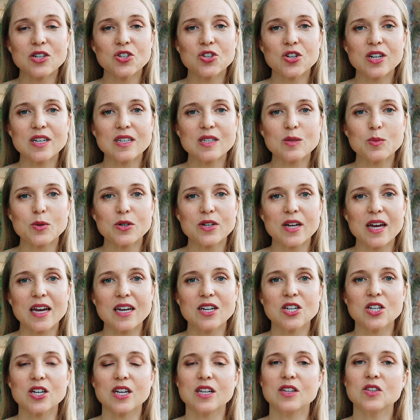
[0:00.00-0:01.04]

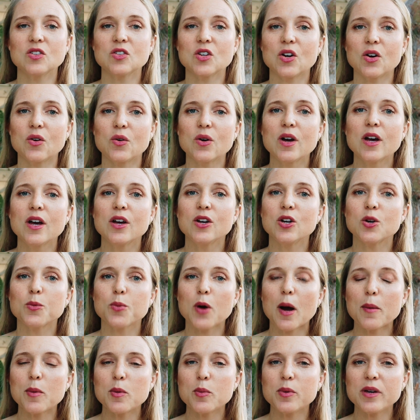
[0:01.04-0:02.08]
transportation, so you're
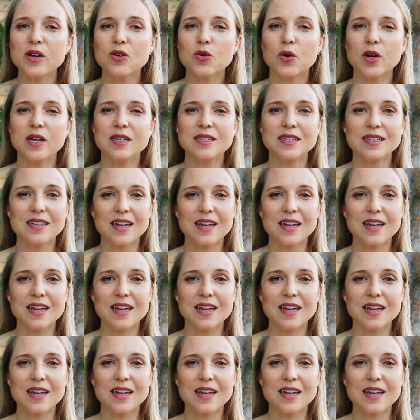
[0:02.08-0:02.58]
probably going to